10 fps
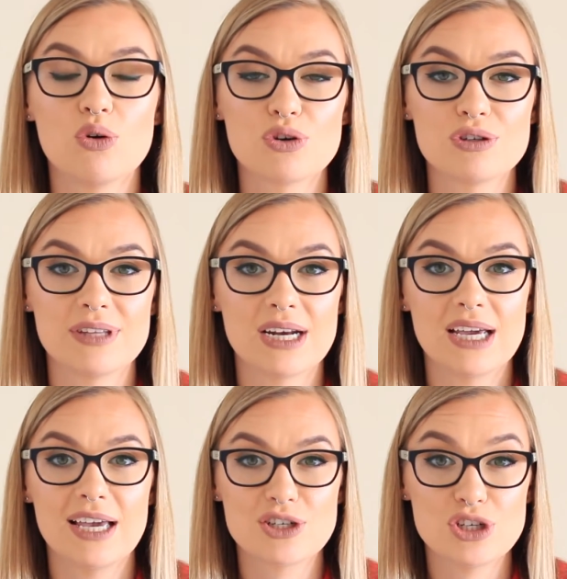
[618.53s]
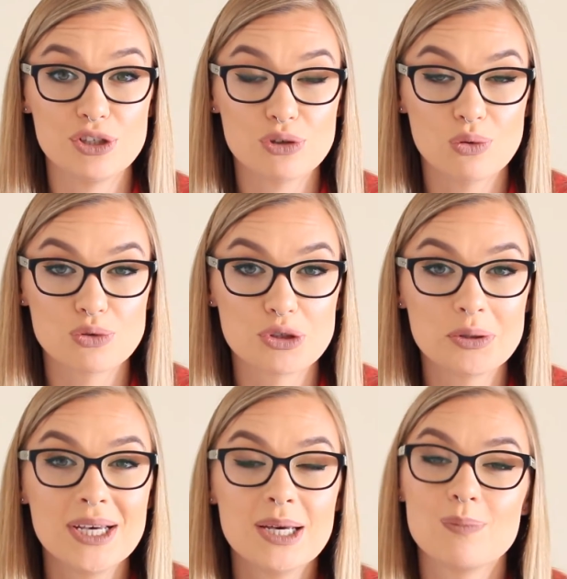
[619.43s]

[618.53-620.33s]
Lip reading: order that I actually told you,